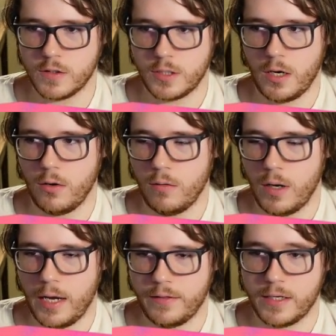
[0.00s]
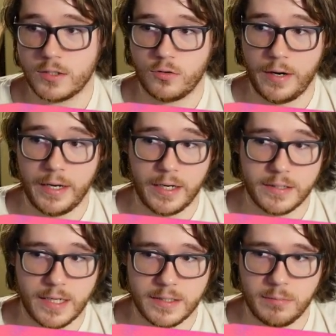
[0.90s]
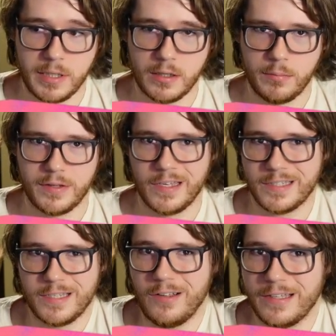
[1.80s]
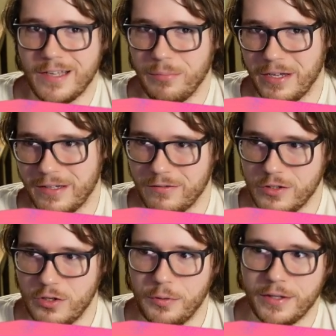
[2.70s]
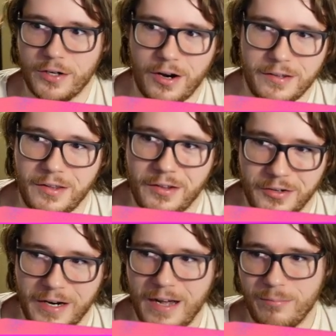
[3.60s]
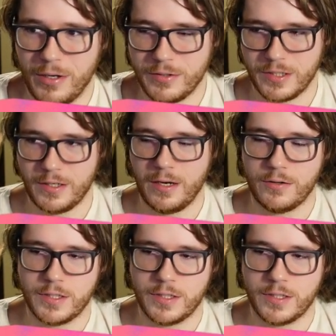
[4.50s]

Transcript: So I think it's great against Azamina, but they still end up like doing their other combos, you know.